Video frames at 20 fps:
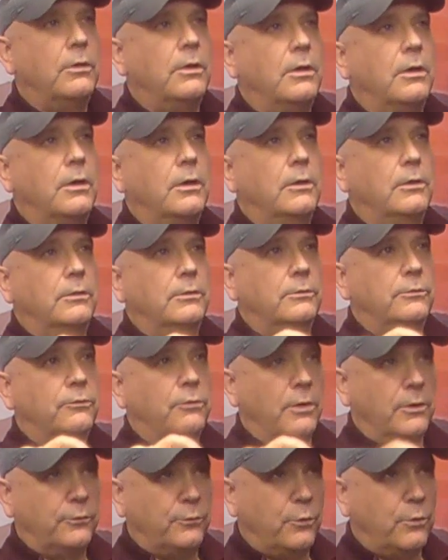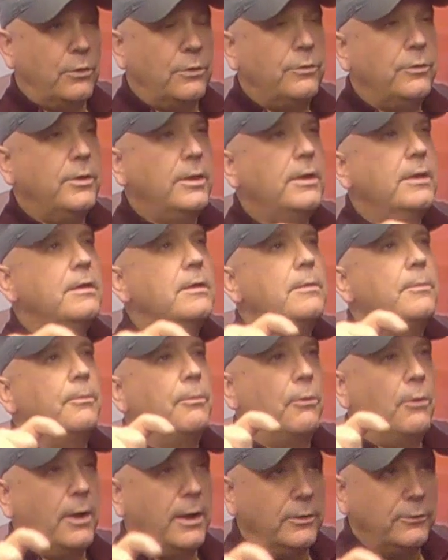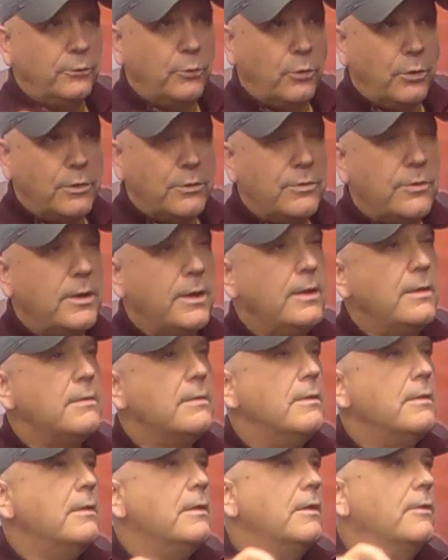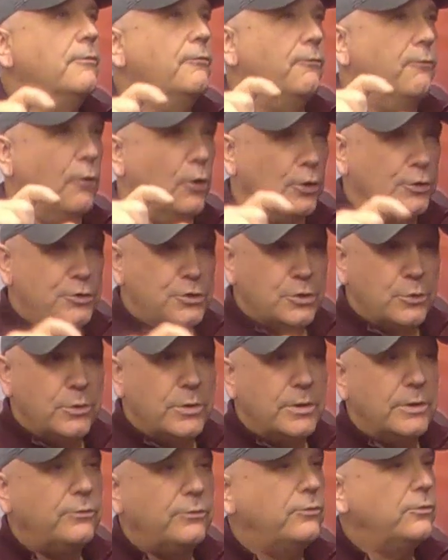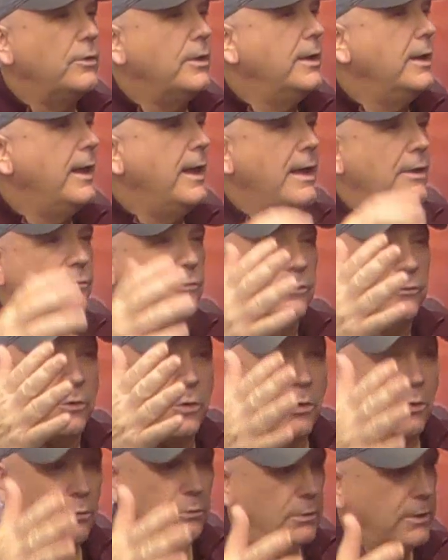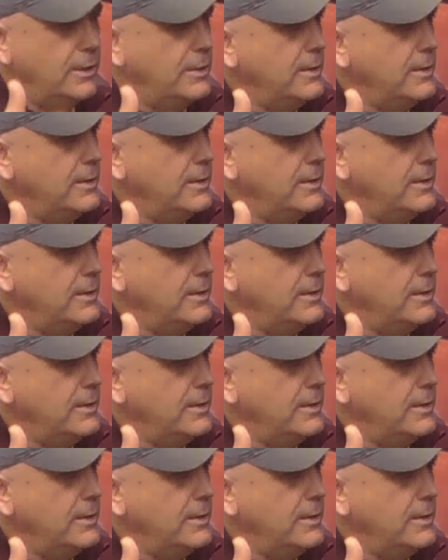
uh, trustworthy, praiseworthy." virtuous and it has this whole